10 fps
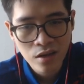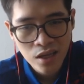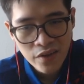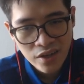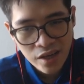
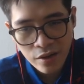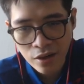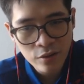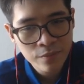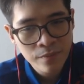even here,
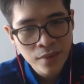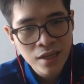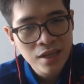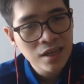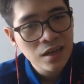no?
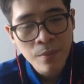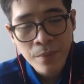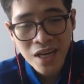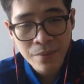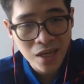
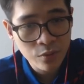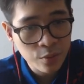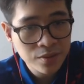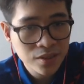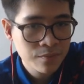Many
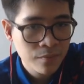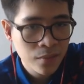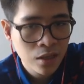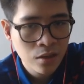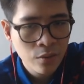moves.
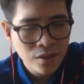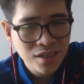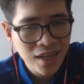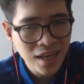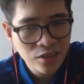Once
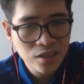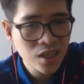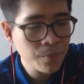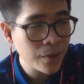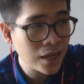again, it just
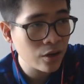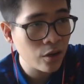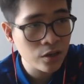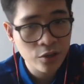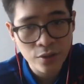depends
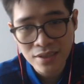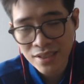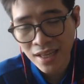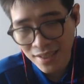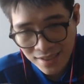on your
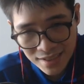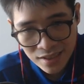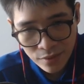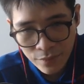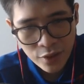stats,
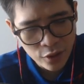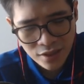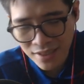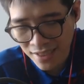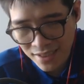on the
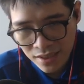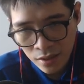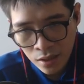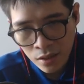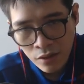tits.
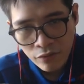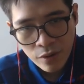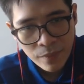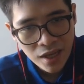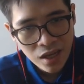For
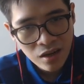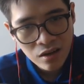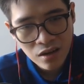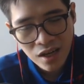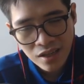me
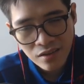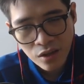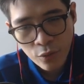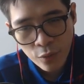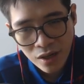here, I
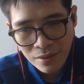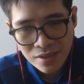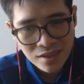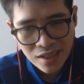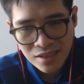think Queen
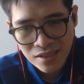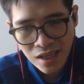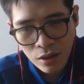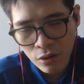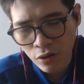f6 is
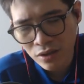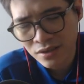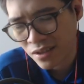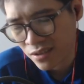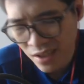now
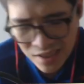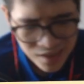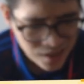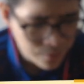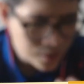considered the
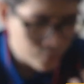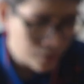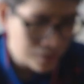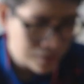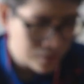simplest
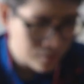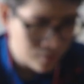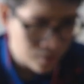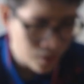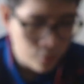way
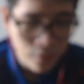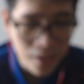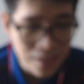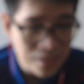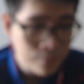to
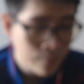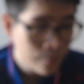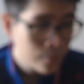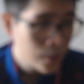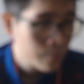equalize.
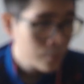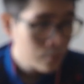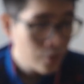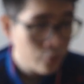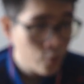
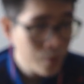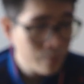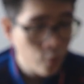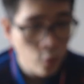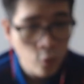And for
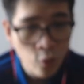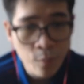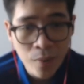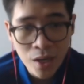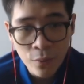people who
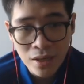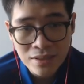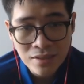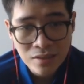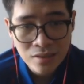may want
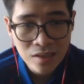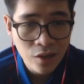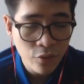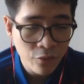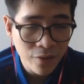to go
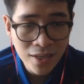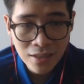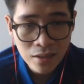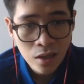for fun,